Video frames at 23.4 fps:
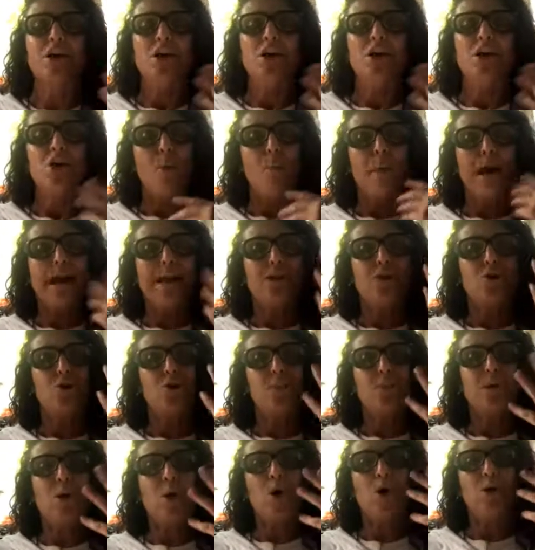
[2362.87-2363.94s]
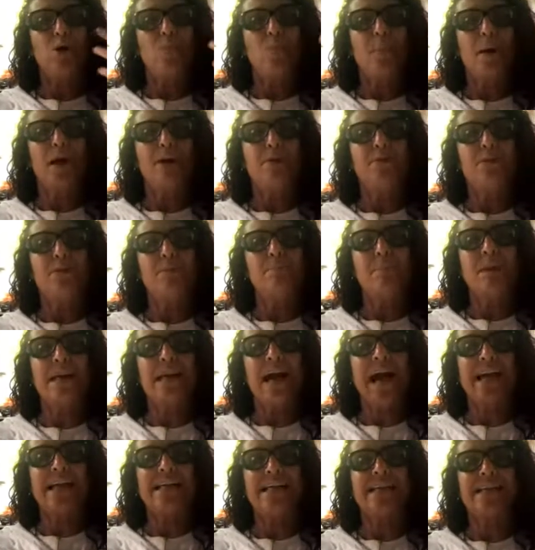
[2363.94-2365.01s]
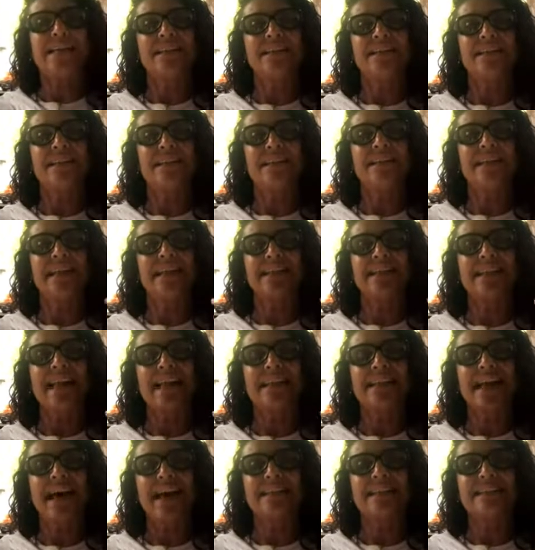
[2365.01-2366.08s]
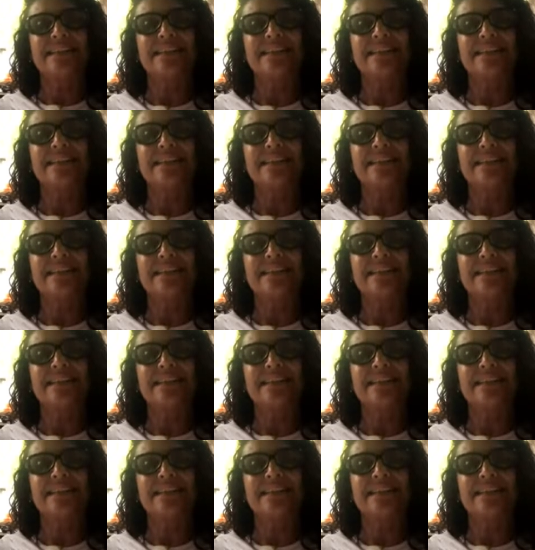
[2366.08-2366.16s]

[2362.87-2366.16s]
Your mind should be occupied with big ideas and things like that.